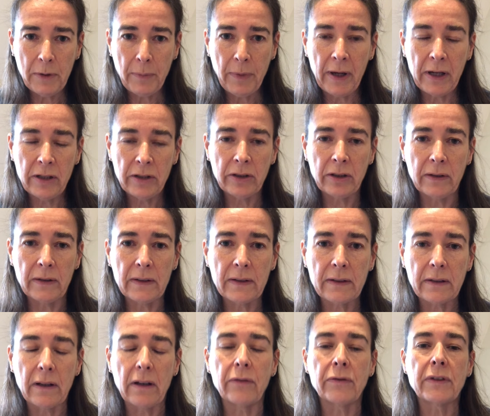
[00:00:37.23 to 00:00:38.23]

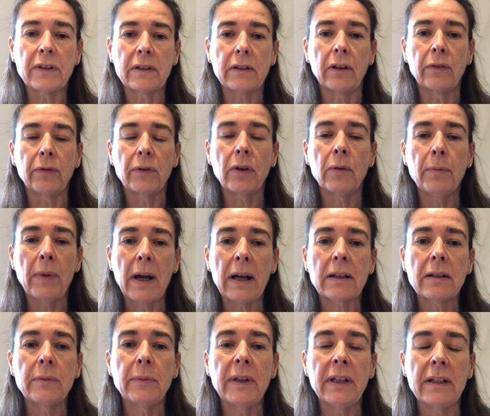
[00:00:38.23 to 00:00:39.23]
patients have come back
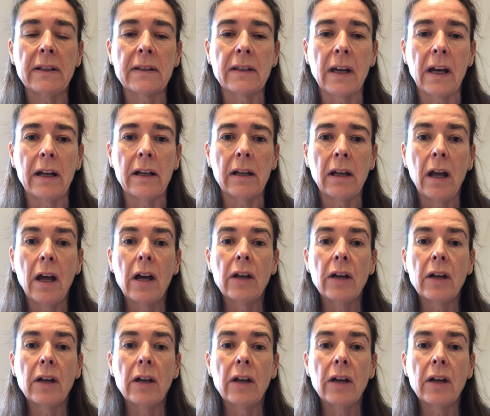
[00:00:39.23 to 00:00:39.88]
to me and said,